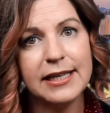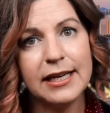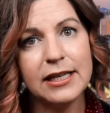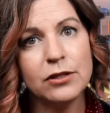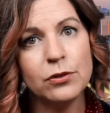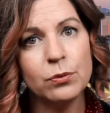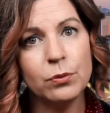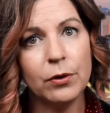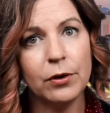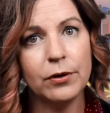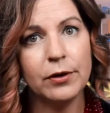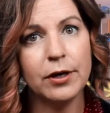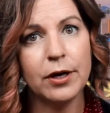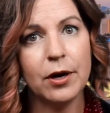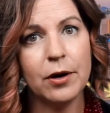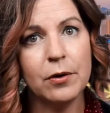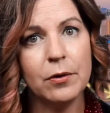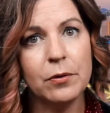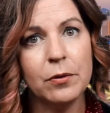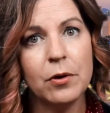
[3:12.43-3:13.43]
Days
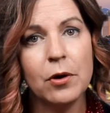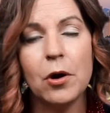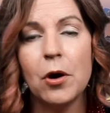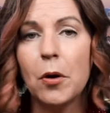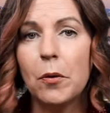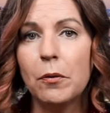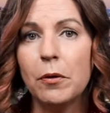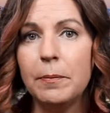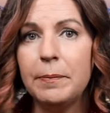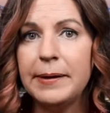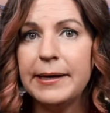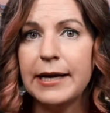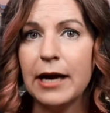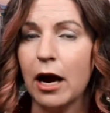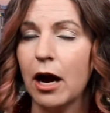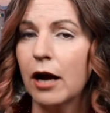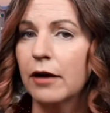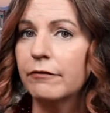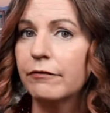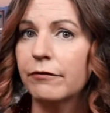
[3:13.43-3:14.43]
Rodeo will be
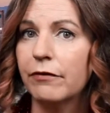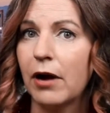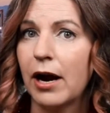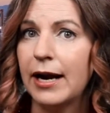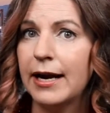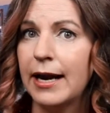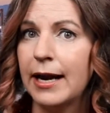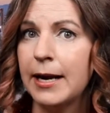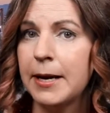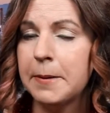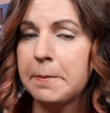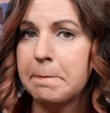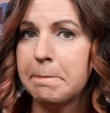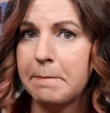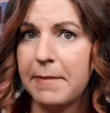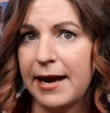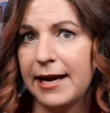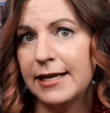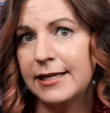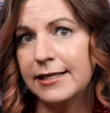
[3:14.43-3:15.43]
on Friday,
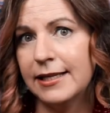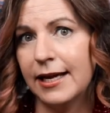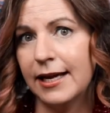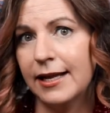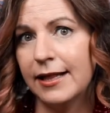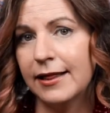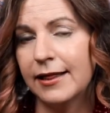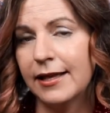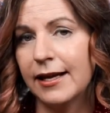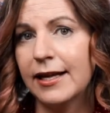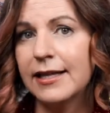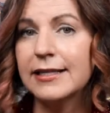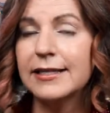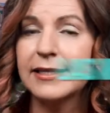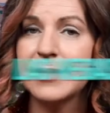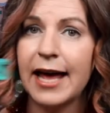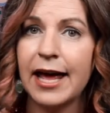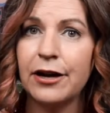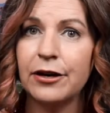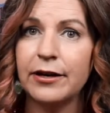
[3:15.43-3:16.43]
May 10th and
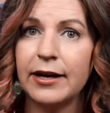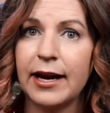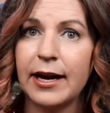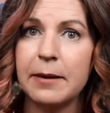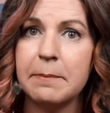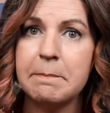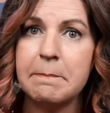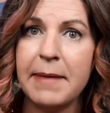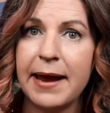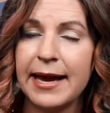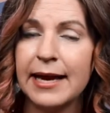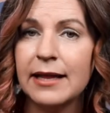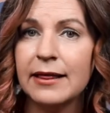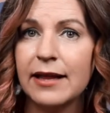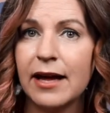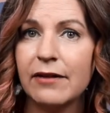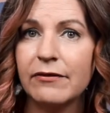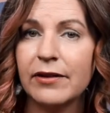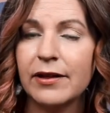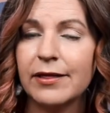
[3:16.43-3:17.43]
Saturday, May
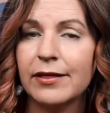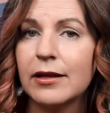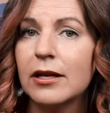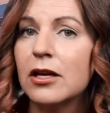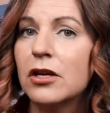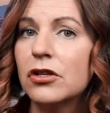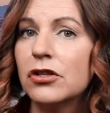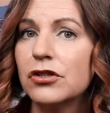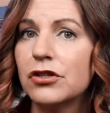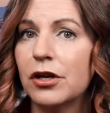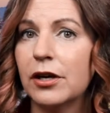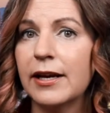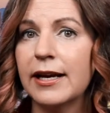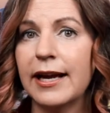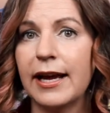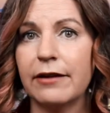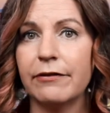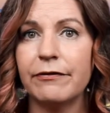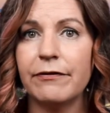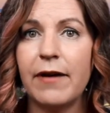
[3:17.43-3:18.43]
11th,
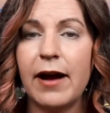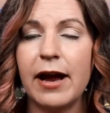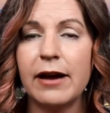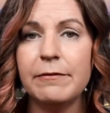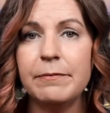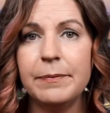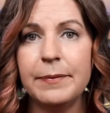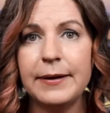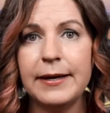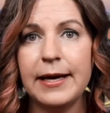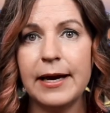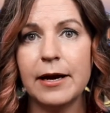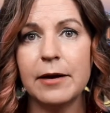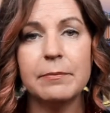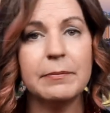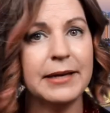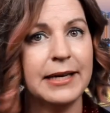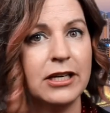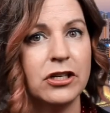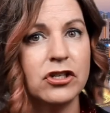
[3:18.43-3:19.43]
starting at 5
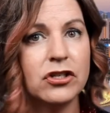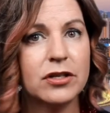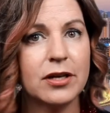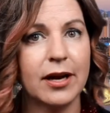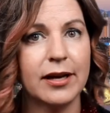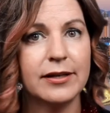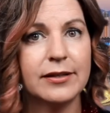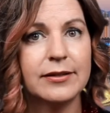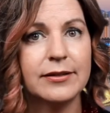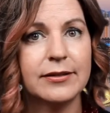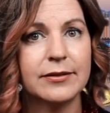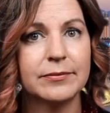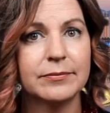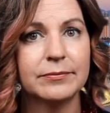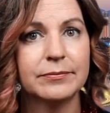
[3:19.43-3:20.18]
p.m. each night.